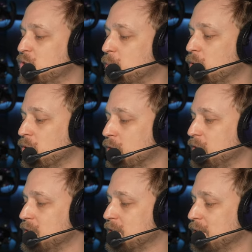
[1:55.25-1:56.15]
to put on
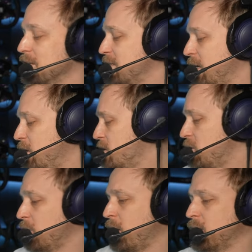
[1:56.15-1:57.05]
these little stickers.
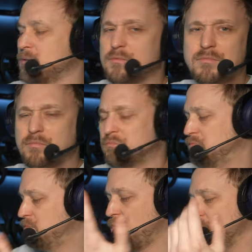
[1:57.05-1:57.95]
You get
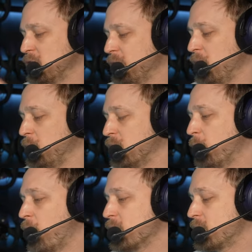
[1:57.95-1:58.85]
tons of them in the
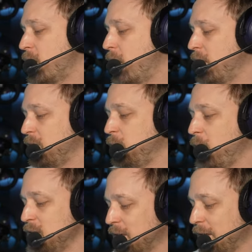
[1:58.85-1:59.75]
box that
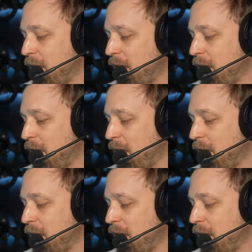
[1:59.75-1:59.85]
basically